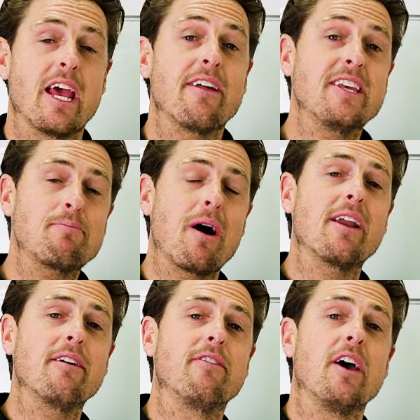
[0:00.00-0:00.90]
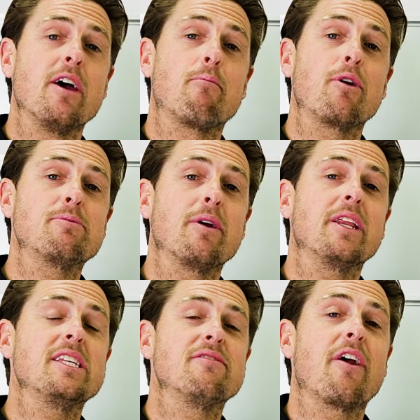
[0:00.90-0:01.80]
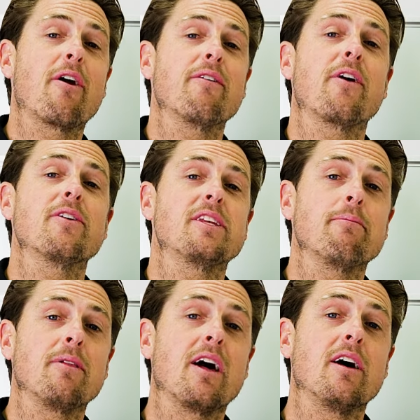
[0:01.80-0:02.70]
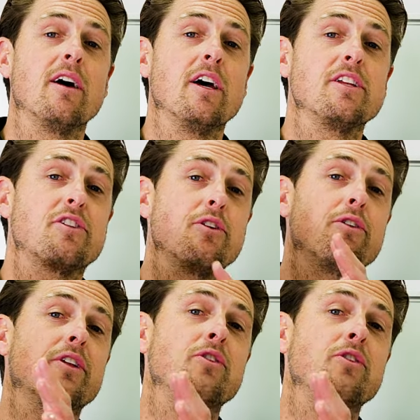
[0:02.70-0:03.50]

Now, this part of Brisbane is very, very similar to the